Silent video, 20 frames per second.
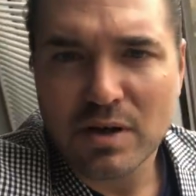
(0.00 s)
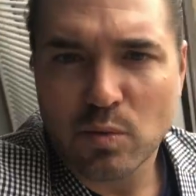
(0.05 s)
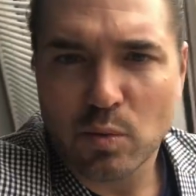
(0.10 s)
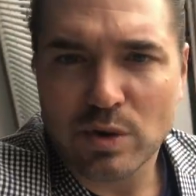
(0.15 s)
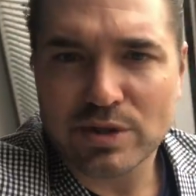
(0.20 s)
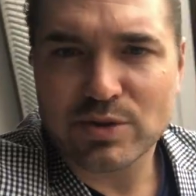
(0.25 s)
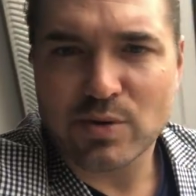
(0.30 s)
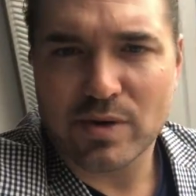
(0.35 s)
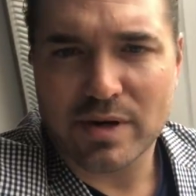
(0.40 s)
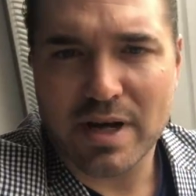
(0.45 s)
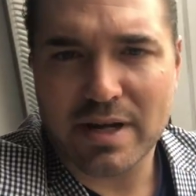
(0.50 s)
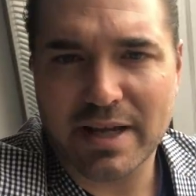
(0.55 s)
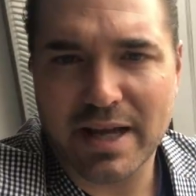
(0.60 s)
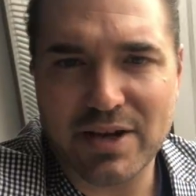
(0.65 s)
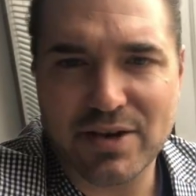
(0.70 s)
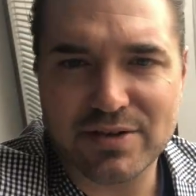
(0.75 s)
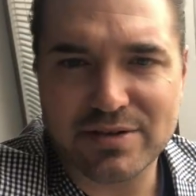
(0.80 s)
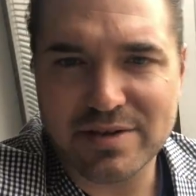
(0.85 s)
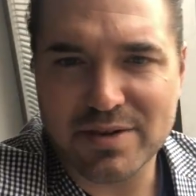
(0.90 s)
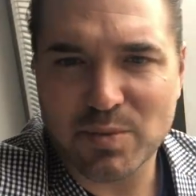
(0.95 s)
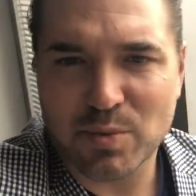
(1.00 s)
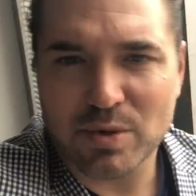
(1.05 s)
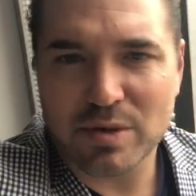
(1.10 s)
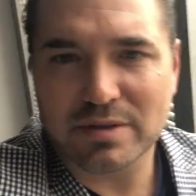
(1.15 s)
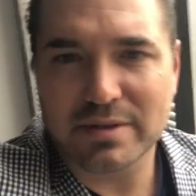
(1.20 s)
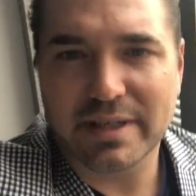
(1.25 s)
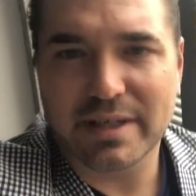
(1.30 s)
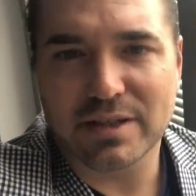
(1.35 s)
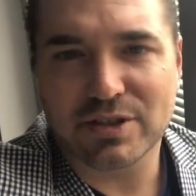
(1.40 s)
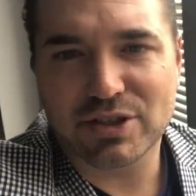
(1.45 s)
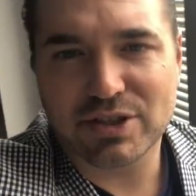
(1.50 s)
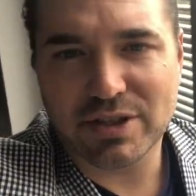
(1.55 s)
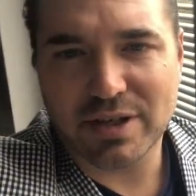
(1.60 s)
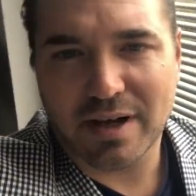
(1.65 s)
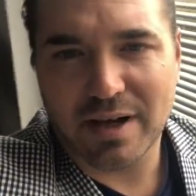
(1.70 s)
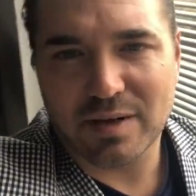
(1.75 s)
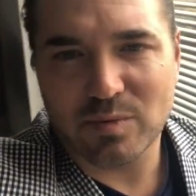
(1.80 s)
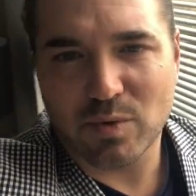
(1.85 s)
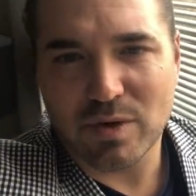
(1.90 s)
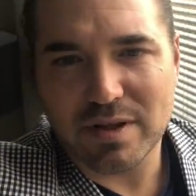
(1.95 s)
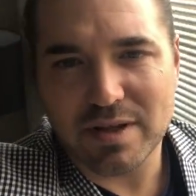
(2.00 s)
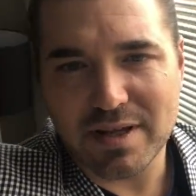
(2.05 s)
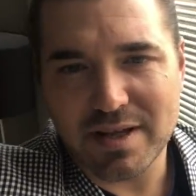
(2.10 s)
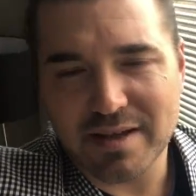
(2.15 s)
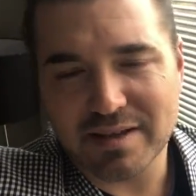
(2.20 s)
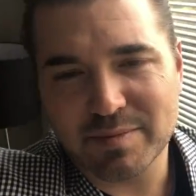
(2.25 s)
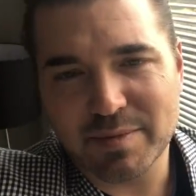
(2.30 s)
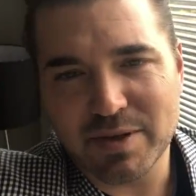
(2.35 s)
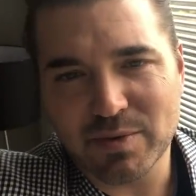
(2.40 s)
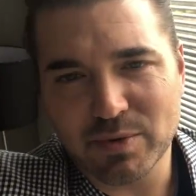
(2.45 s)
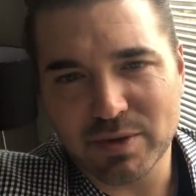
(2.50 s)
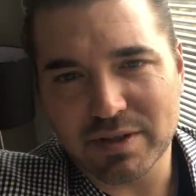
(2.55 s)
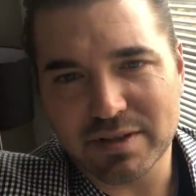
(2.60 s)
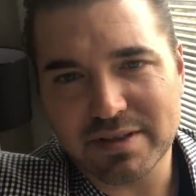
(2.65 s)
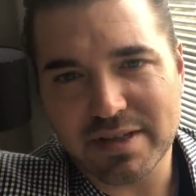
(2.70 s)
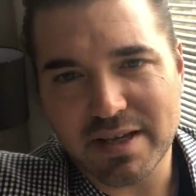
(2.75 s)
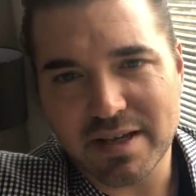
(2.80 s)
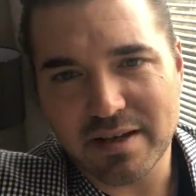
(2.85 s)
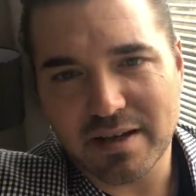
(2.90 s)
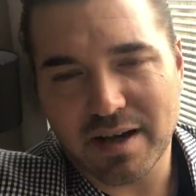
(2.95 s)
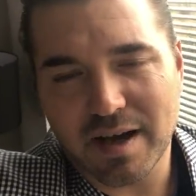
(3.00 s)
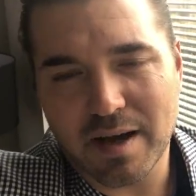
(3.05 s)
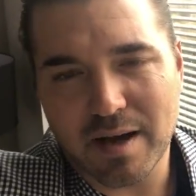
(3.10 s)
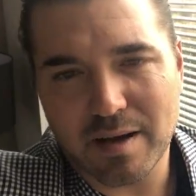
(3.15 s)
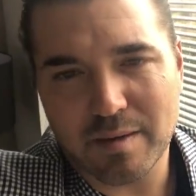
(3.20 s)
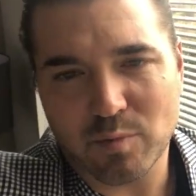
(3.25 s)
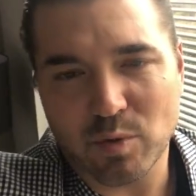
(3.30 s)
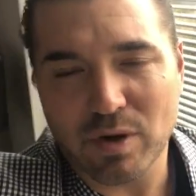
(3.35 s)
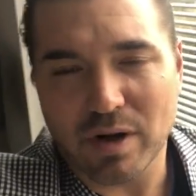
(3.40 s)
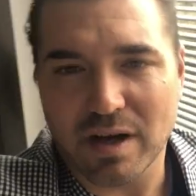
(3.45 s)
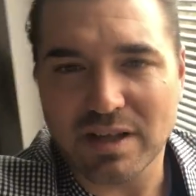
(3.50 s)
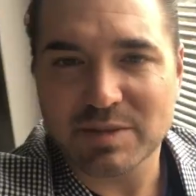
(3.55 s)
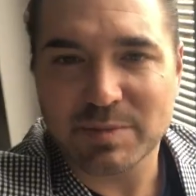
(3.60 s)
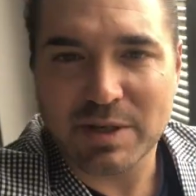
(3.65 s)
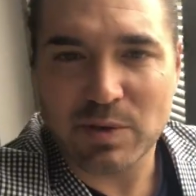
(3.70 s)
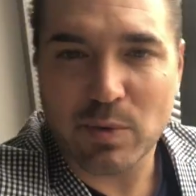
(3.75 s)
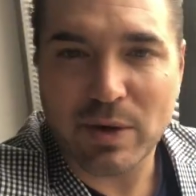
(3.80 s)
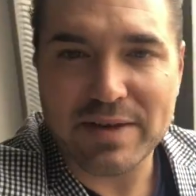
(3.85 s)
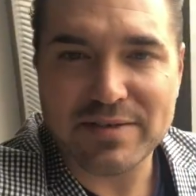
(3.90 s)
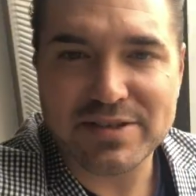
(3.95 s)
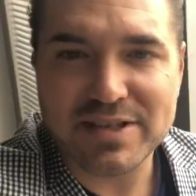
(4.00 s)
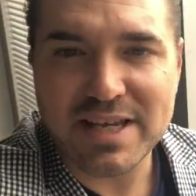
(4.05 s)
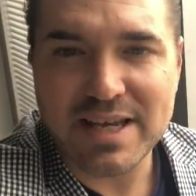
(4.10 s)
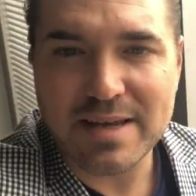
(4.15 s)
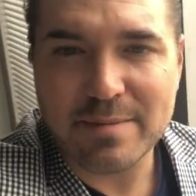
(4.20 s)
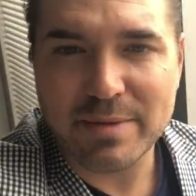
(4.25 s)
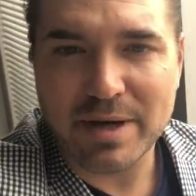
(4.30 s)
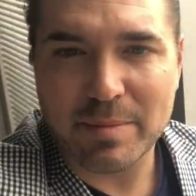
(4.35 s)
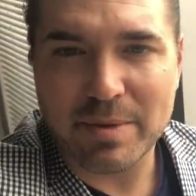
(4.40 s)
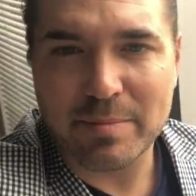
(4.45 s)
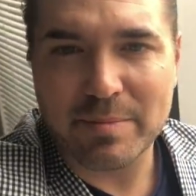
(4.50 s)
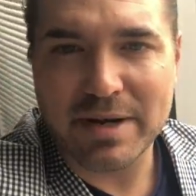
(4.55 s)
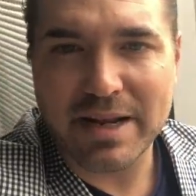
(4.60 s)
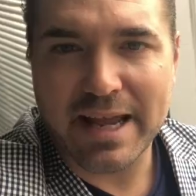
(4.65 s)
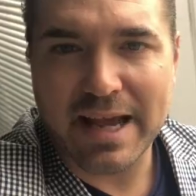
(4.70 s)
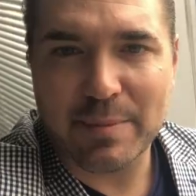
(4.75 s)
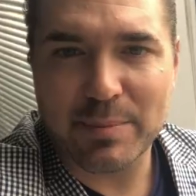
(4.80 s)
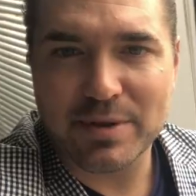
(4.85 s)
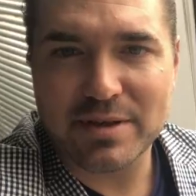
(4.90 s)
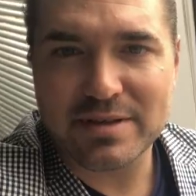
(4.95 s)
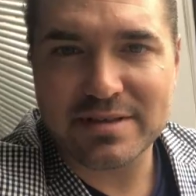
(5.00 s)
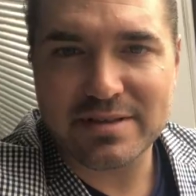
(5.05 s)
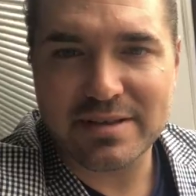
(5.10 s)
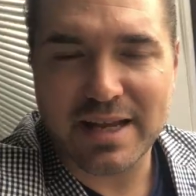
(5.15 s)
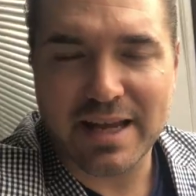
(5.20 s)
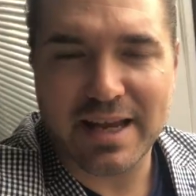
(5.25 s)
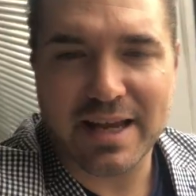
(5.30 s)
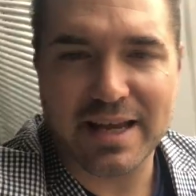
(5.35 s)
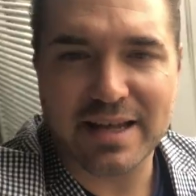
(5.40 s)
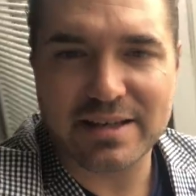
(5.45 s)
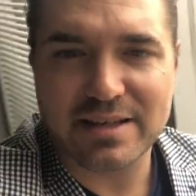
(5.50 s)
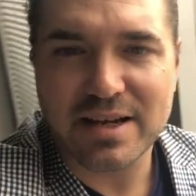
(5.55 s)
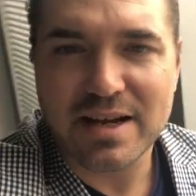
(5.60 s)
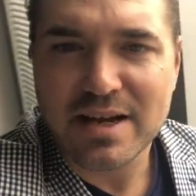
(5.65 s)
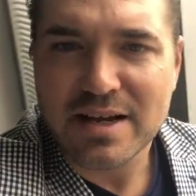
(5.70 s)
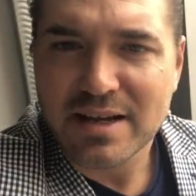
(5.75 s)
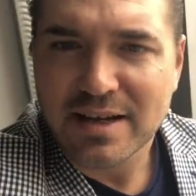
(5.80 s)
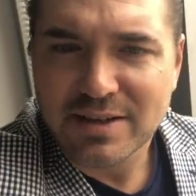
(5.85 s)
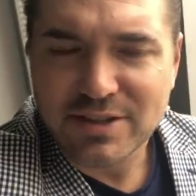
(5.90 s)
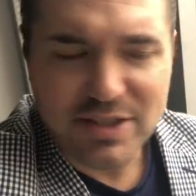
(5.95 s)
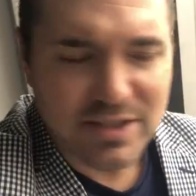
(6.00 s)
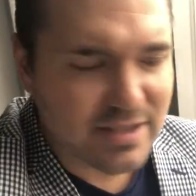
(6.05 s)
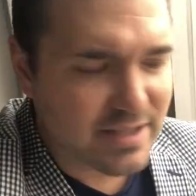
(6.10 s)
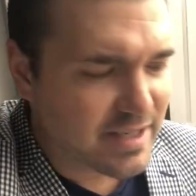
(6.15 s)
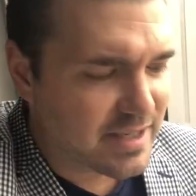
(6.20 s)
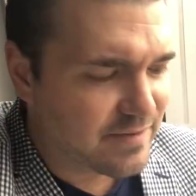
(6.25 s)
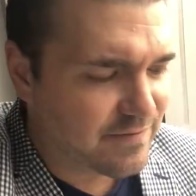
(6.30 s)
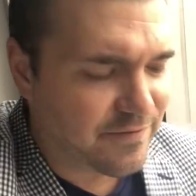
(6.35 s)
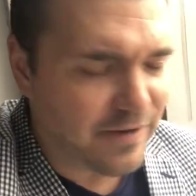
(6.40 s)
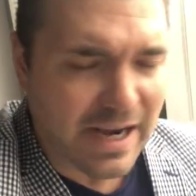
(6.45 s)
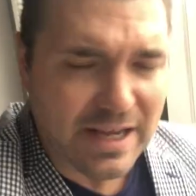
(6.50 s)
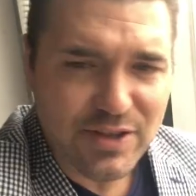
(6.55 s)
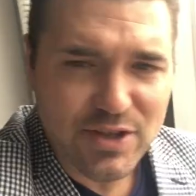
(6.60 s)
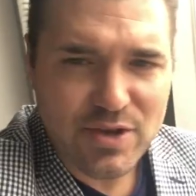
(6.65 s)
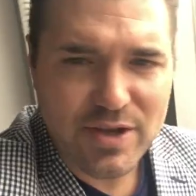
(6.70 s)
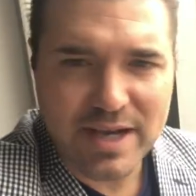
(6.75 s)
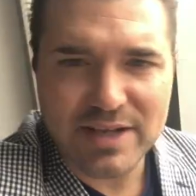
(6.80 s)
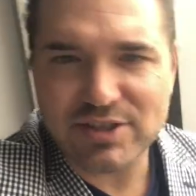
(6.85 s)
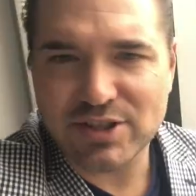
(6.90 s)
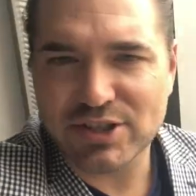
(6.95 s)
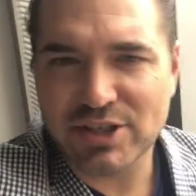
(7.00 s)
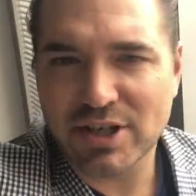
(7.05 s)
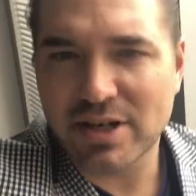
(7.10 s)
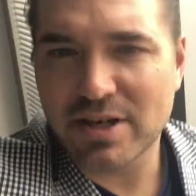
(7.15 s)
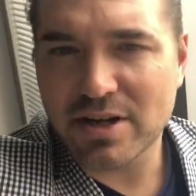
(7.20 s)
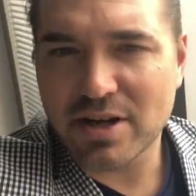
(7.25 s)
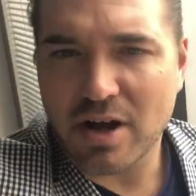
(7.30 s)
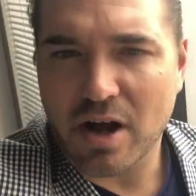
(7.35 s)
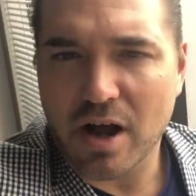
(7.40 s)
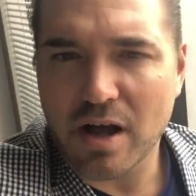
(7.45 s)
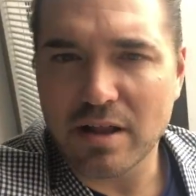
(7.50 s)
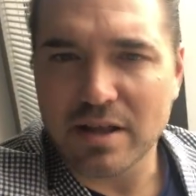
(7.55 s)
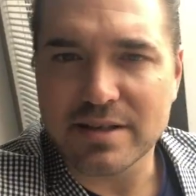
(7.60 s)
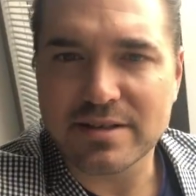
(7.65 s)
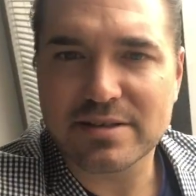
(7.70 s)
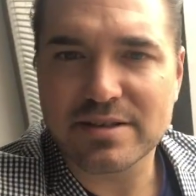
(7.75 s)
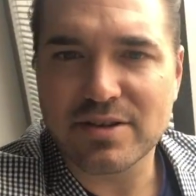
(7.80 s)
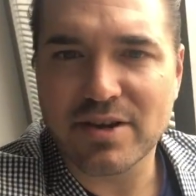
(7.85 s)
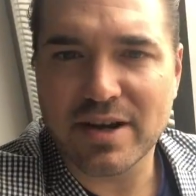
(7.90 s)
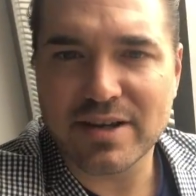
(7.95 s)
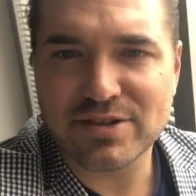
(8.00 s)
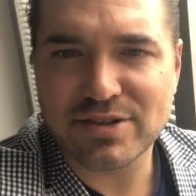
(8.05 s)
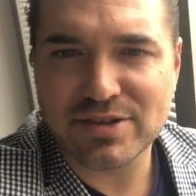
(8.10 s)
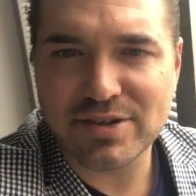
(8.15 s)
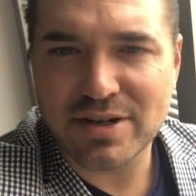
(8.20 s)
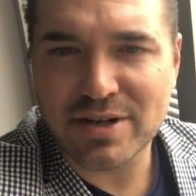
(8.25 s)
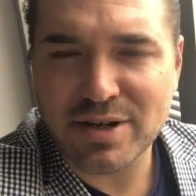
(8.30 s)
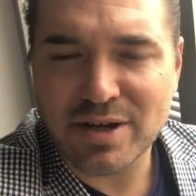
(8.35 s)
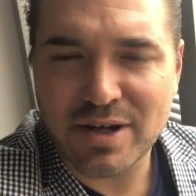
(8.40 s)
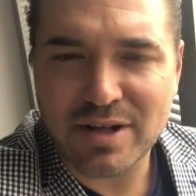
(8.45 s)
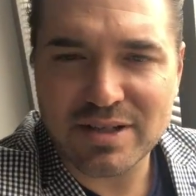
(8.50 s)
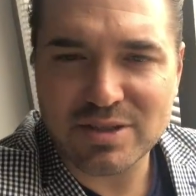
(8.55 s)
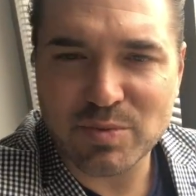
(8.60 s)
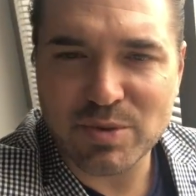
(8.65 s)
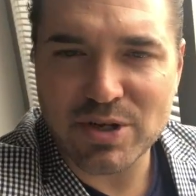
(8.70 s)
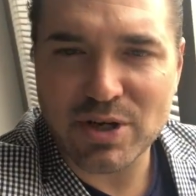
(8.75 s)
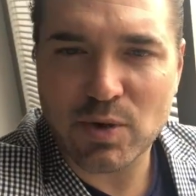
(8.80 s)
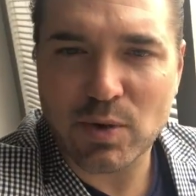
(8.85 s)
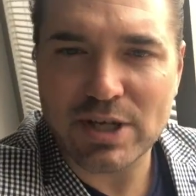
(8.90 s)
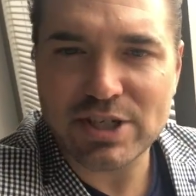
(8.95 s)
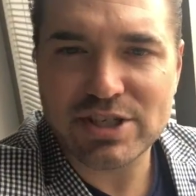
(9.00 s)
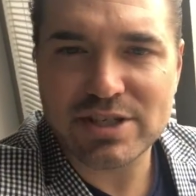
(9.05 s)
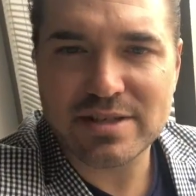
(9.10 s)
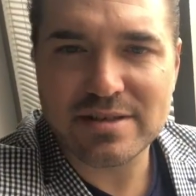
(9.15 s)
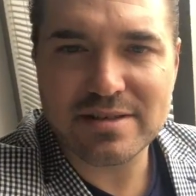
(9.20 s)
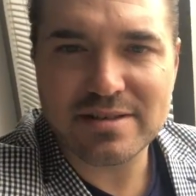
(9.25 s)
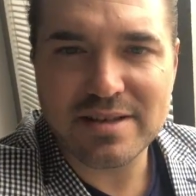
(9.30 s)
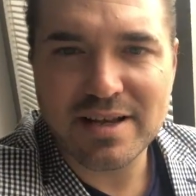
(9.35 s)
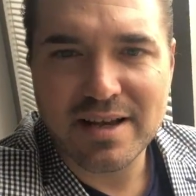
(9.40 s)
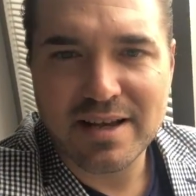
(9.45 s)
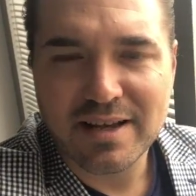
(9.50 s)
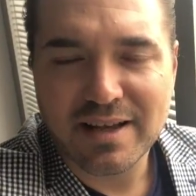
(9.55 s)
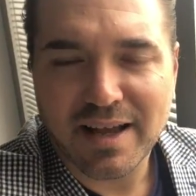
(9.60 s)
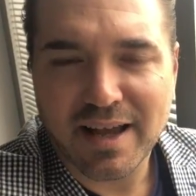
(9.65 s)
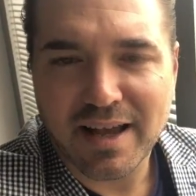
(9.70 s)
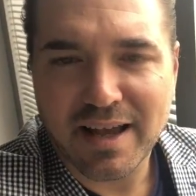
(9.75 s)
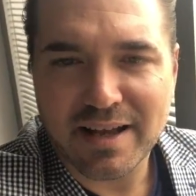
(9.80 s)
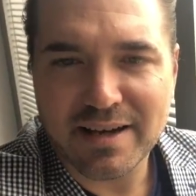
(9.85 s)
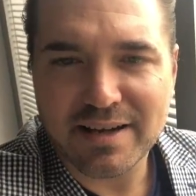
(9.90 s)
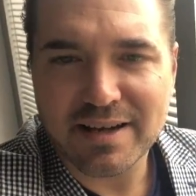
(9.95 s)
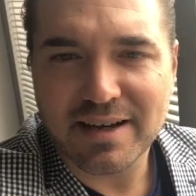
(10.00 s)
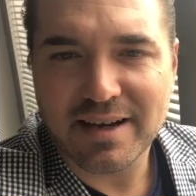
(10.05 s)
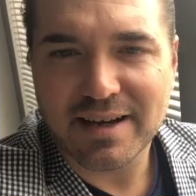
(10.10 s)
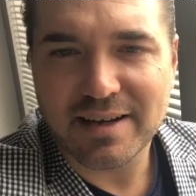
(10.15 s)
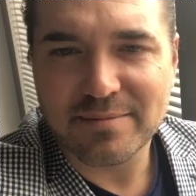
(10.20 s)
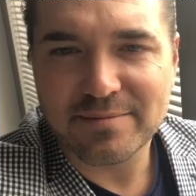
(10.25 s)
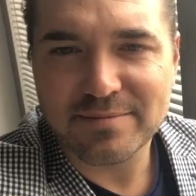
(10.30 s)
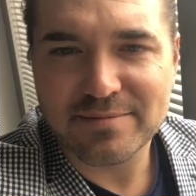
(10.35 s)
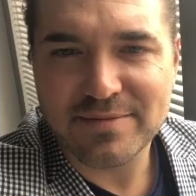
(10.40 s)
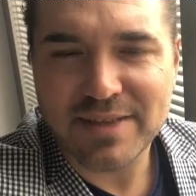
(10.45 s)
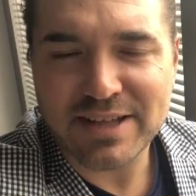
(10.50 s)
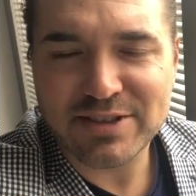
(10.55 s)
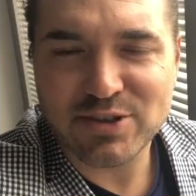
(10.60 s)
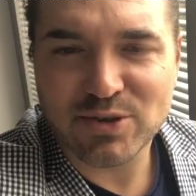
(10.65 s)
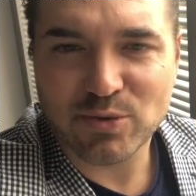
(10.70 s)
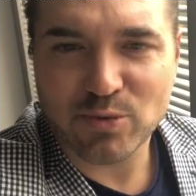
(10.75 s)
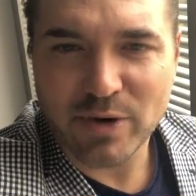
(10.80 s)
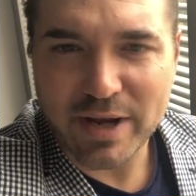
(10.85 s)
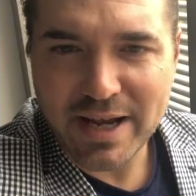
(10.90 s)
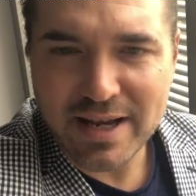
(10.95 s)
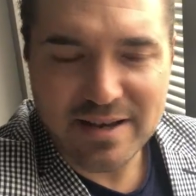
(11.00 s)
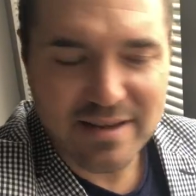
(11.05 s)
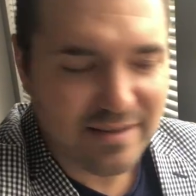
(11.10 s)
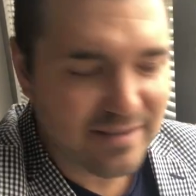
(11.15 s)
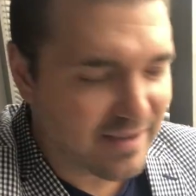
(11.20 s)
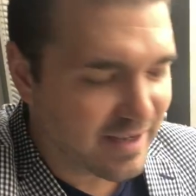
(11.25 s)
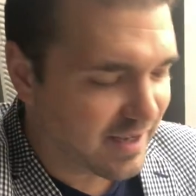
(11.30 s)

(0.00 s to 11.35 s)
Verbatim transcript: What's going on, agents of the world? Hey, it's Sean with eXp Realty. Um, we're a husband and wife team up in Minneapolis, and just finally, you guys are starting to call us. You guys are starting to call us with your questions, and um, that's great.